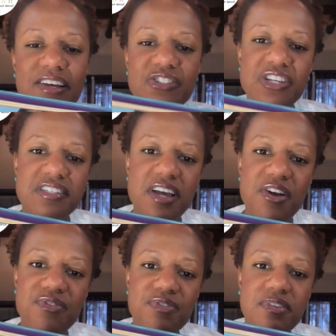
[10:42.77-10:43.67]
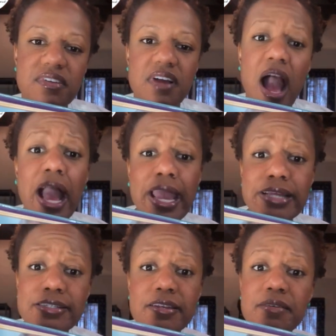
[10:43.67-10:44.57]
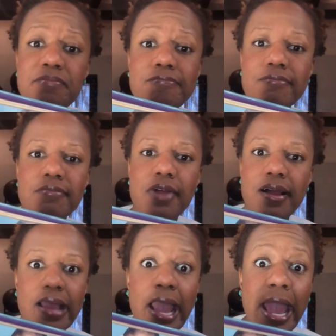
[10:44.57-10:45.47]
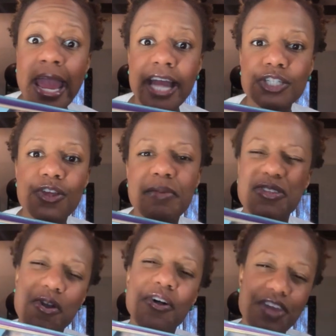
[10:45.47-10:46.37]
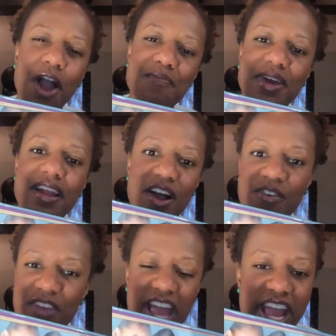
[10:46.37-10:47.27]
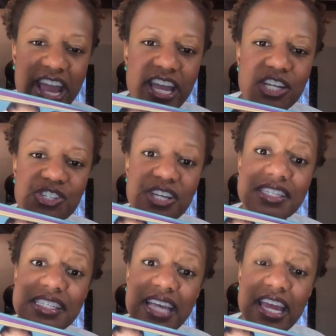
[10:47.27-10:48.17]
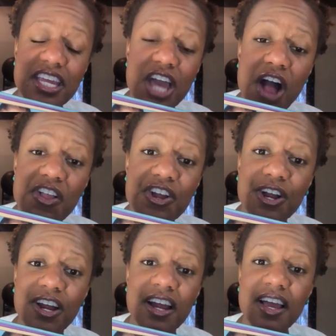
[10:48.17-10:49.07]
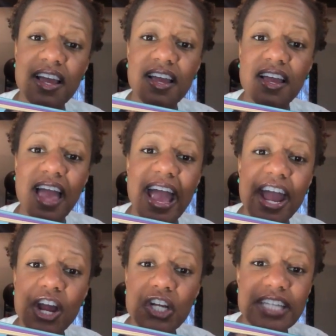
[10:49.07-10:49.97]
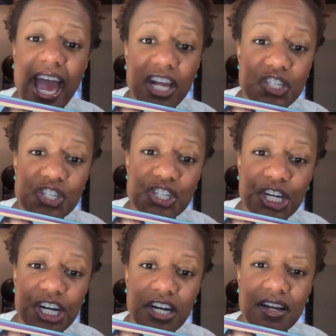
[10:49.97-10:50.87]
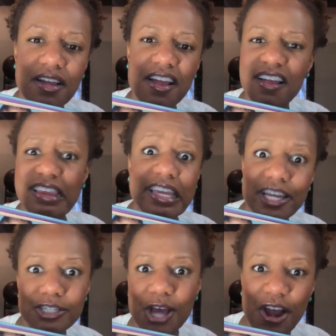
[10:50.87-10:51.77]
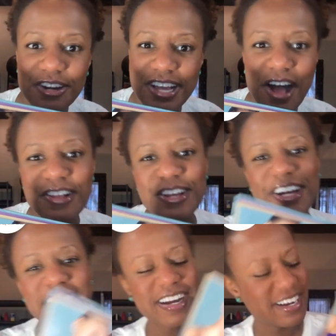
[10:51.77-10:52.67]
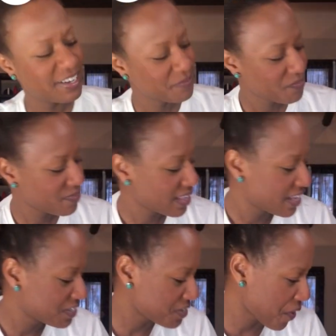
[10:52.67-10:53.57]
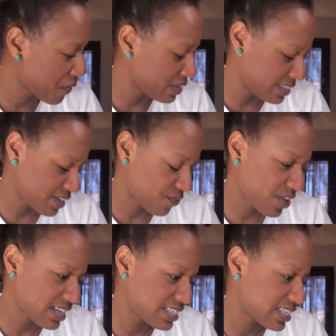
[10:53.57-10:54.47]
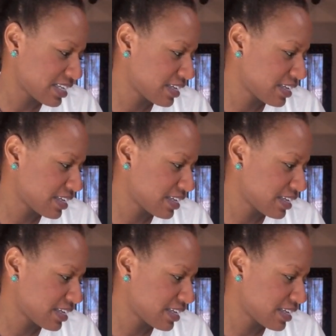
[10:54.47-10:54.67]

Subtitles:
just of height, age a little bit, they're all young, but of age, skin color, hair texture, leotard color. So different